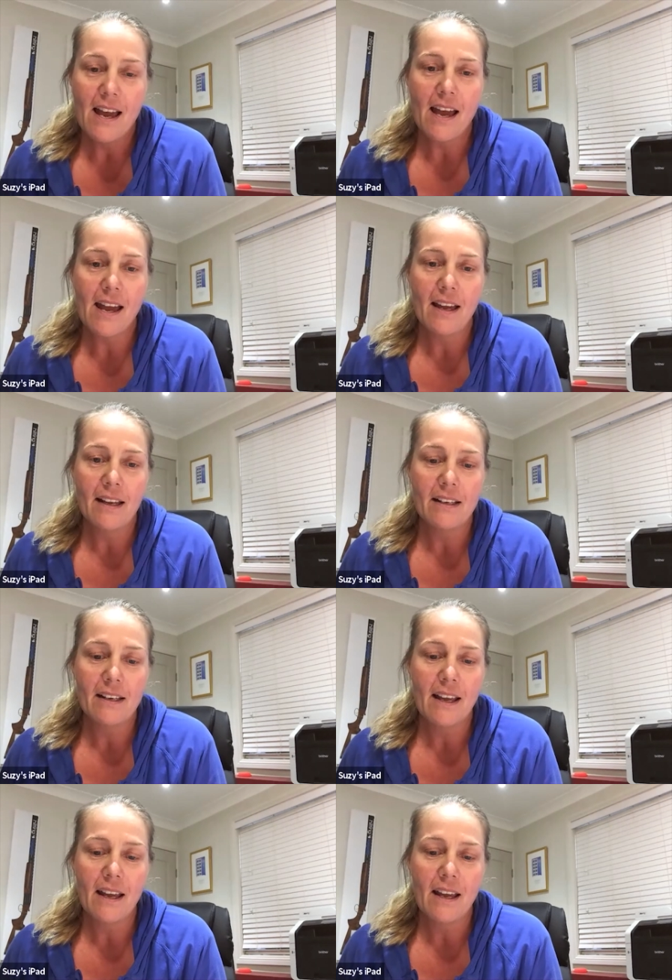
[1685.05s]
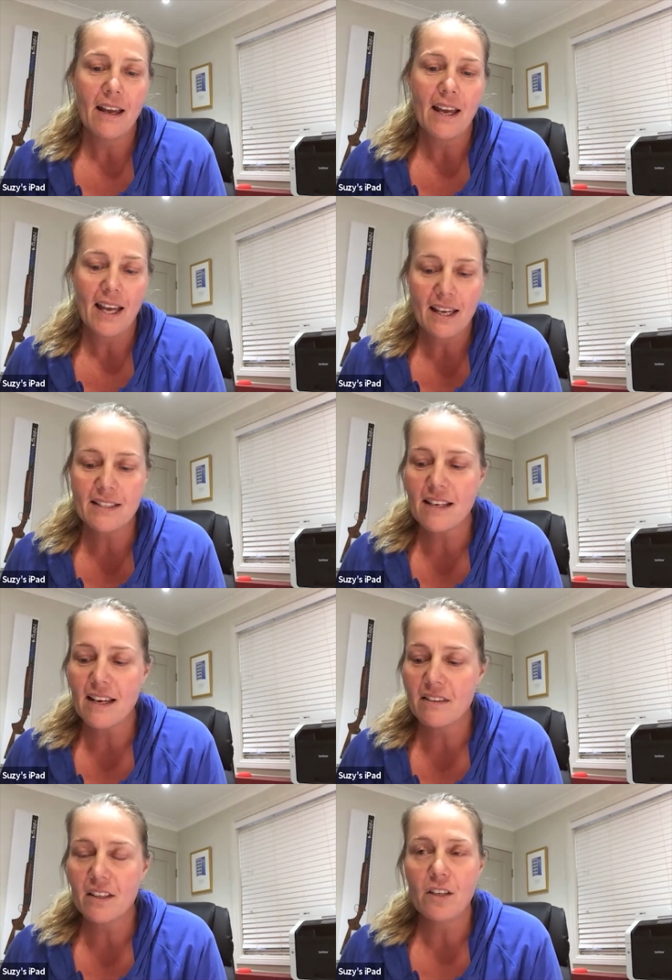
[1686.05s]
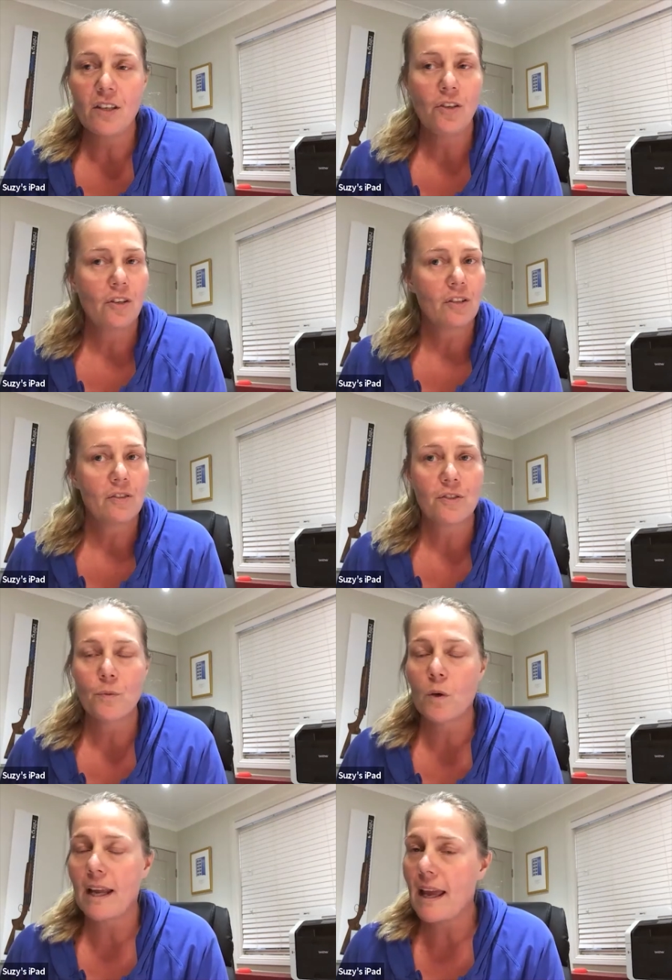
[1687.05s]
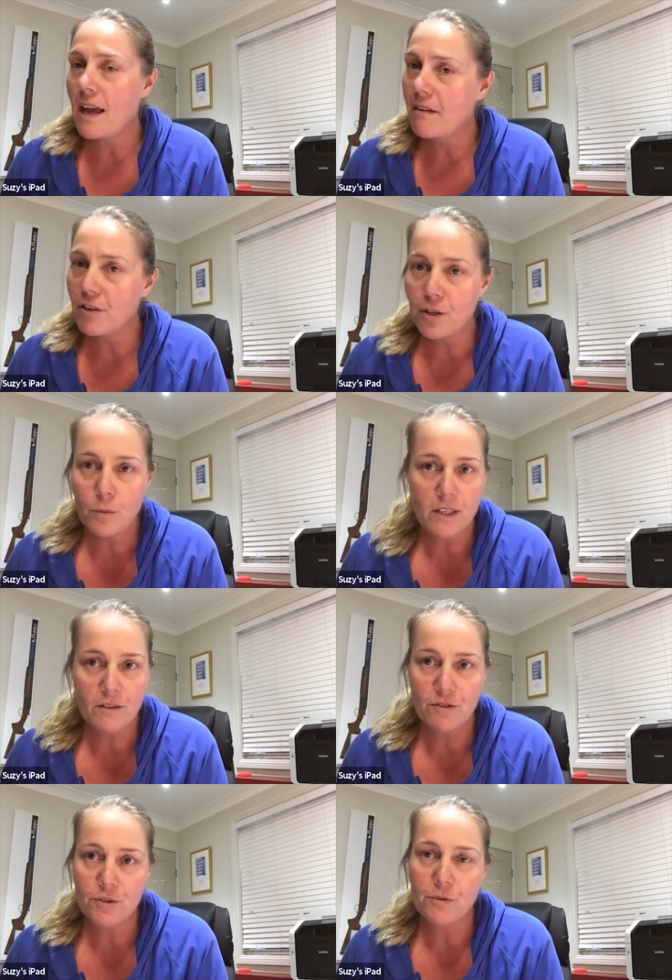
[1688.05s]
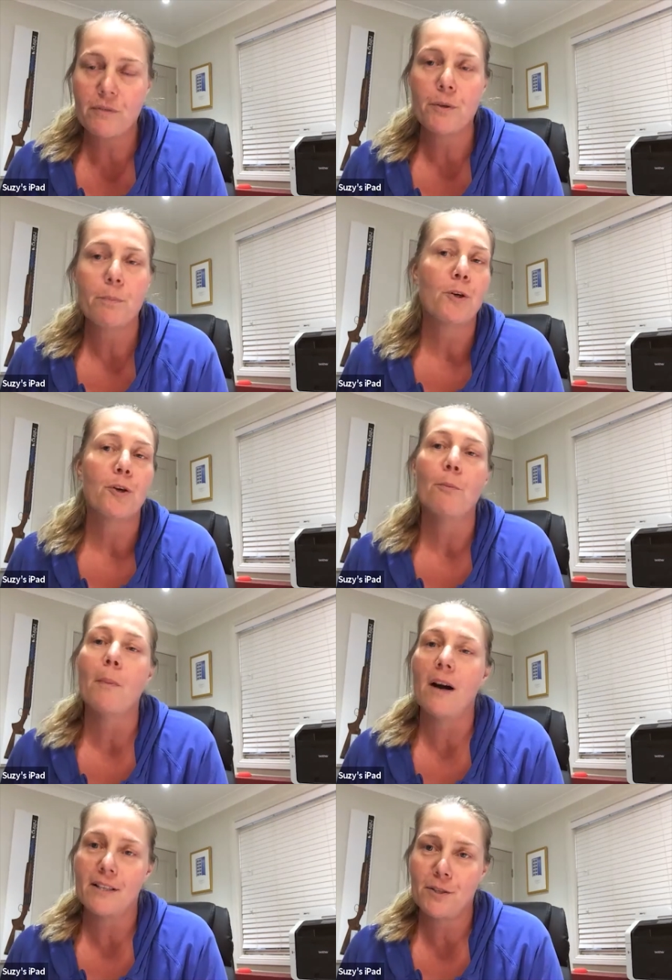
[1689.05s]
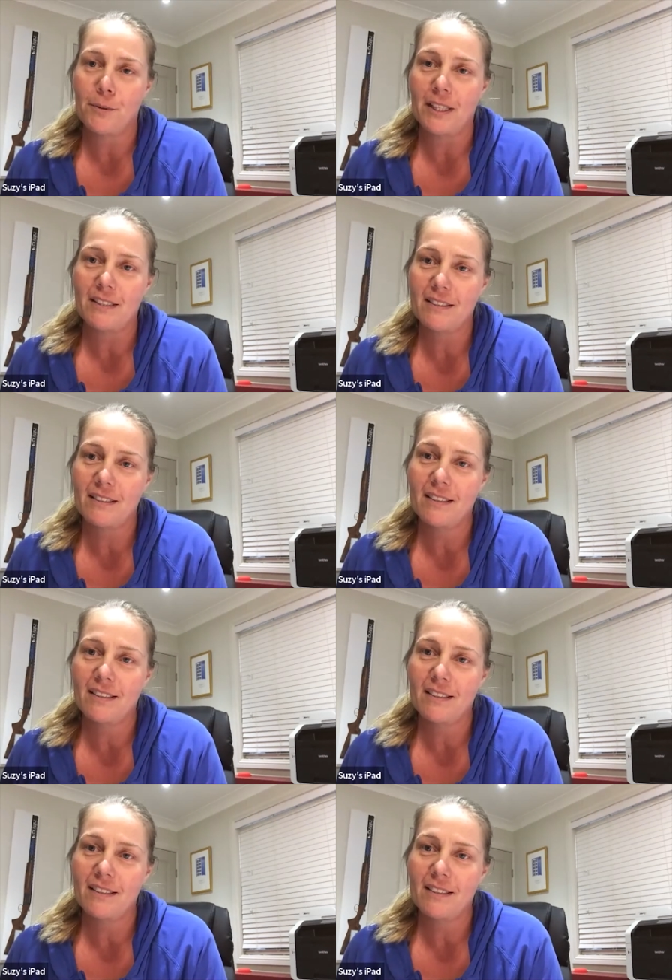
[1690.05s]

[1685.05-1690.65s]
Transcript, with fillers: And he said that you can do whatever you want to do if you put your mind to it.